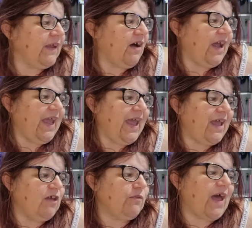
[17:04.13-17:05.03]
that I
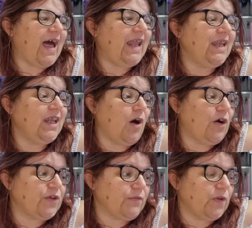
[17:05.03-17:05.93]
have a
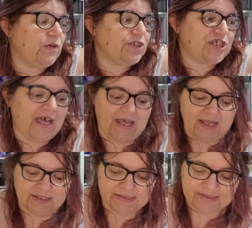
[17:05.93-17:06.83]
lot of her
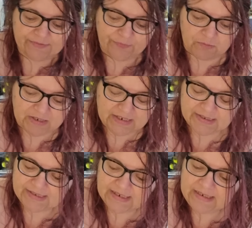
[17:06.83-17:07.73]
charts from
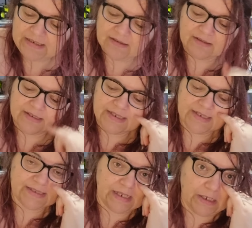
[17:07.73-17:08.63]
Etsy
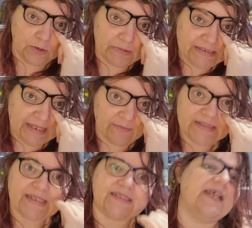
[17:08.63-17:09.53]
is Luba
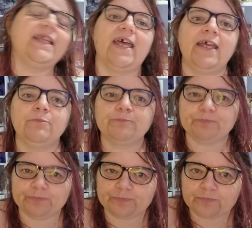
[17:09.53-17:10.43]
Davies Atelier.
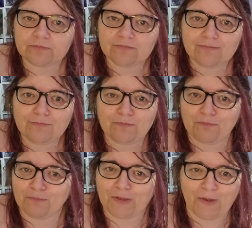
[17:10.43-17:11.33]

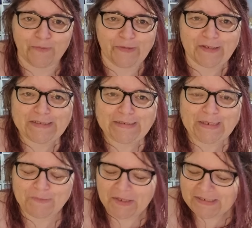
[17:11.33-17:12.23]
Hopefully I said
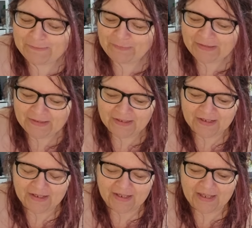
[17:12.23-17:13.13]
that right.
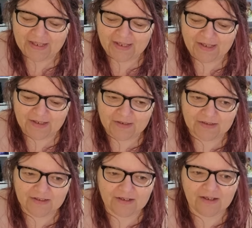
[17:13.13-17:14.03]

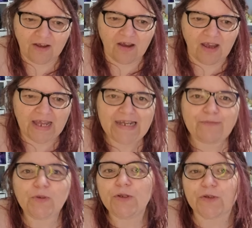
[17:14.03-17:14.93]
I
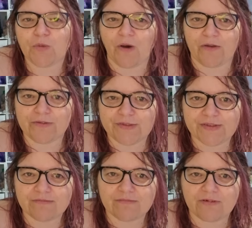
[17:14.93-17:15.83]
love all her
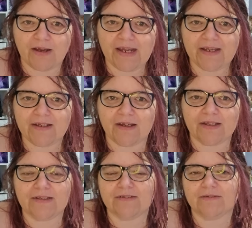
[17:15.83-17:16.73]
quotes.
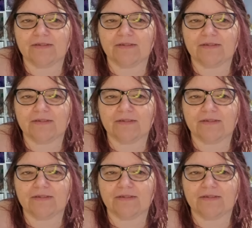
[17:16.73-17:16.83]
I